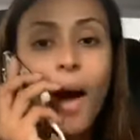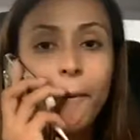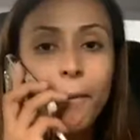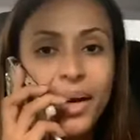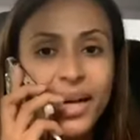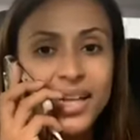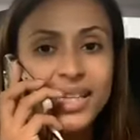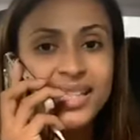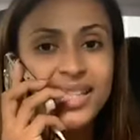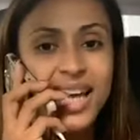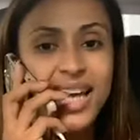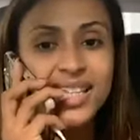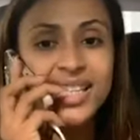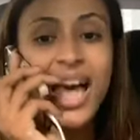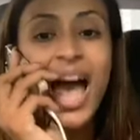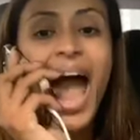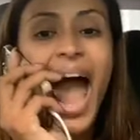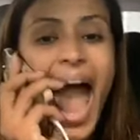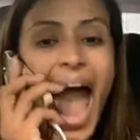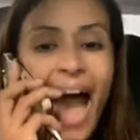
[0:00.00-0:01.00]
but he
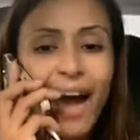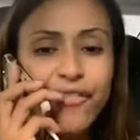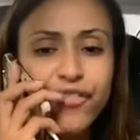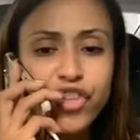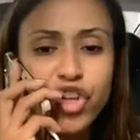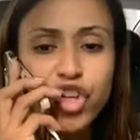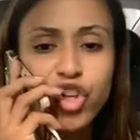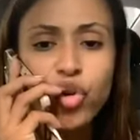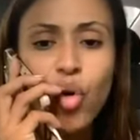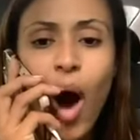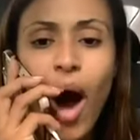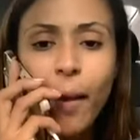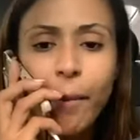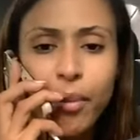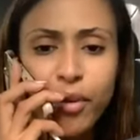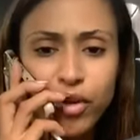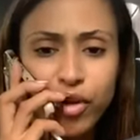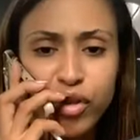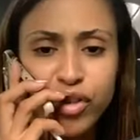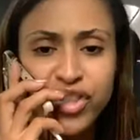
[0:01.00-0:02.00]
says, after you
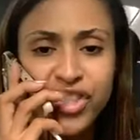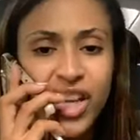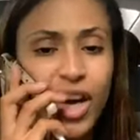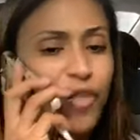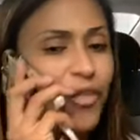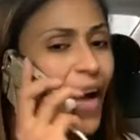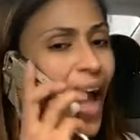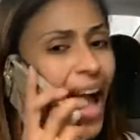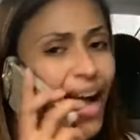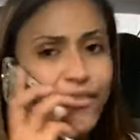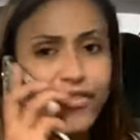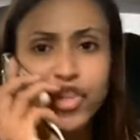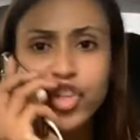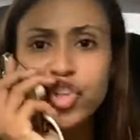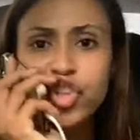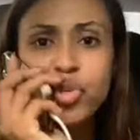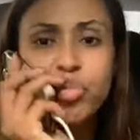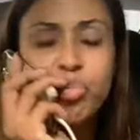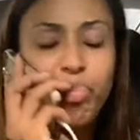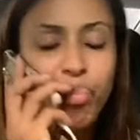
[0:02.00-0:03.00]
humble yourself, after
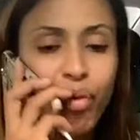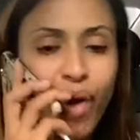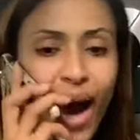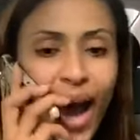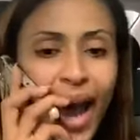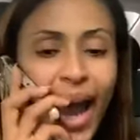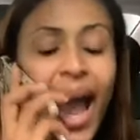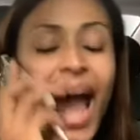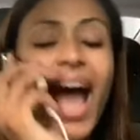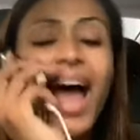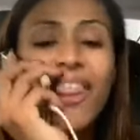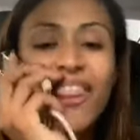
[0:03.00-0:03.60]
you pray,